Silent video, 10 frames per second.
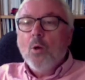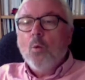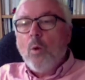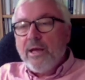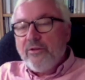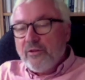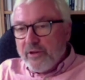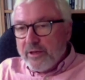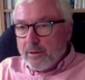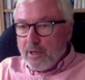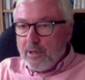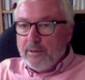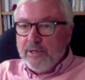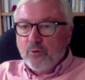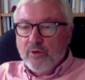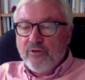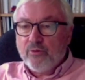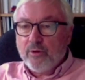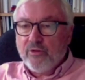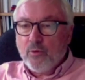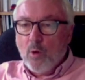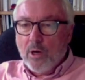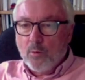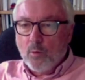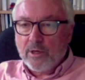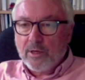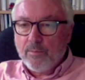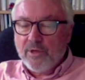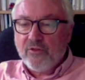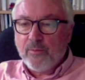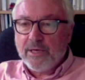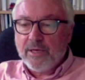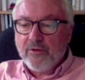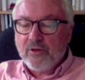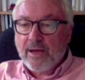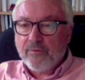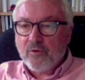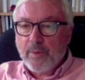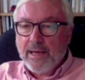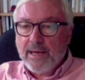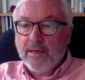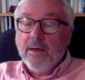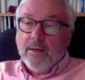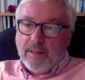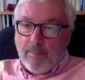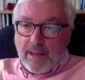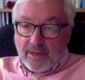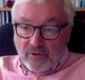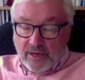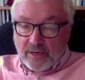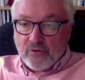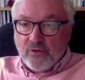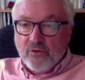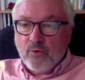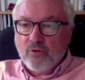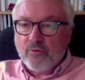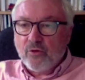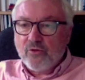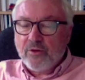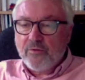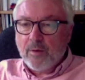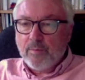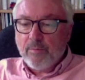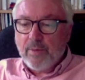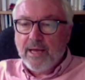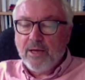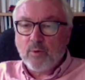Wait until early 2021, when companies are beginning to have to pay their back taxes, which have not so far been paid,